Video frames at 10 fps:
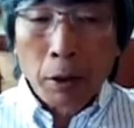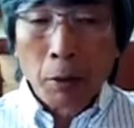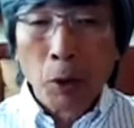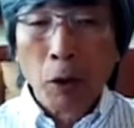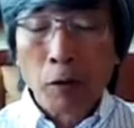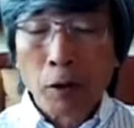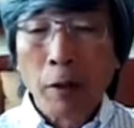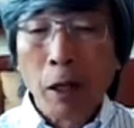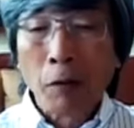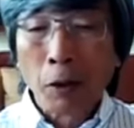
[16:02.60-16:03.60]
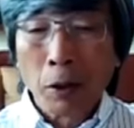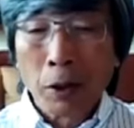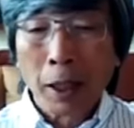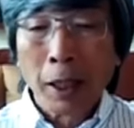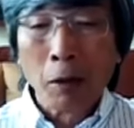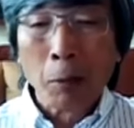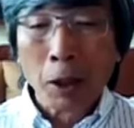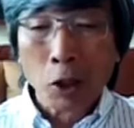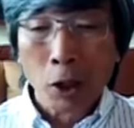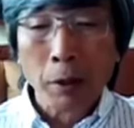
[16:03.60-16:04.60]
beauty of South Africans. They care about
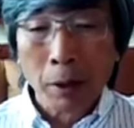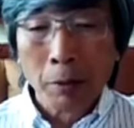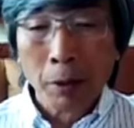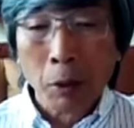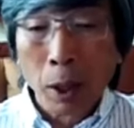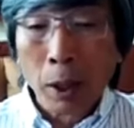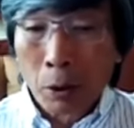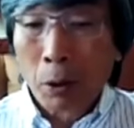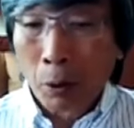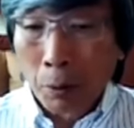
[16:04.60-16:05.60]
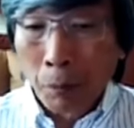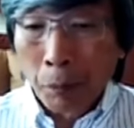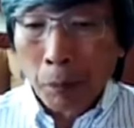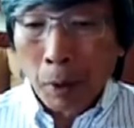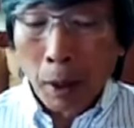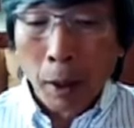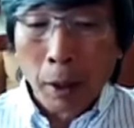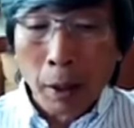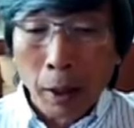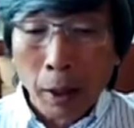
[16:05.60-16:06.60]
each other. They really do,
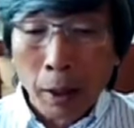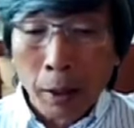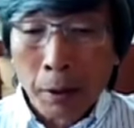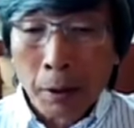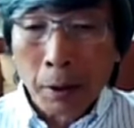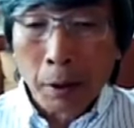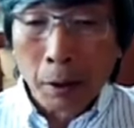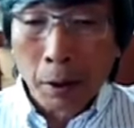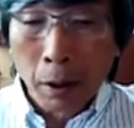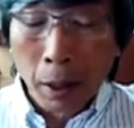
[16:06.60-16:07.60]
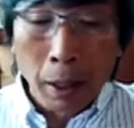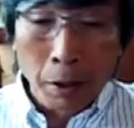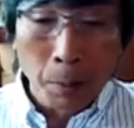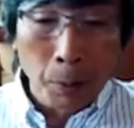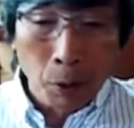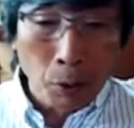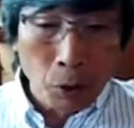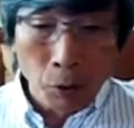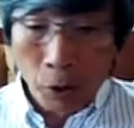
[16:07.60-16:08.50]
and as opposed to the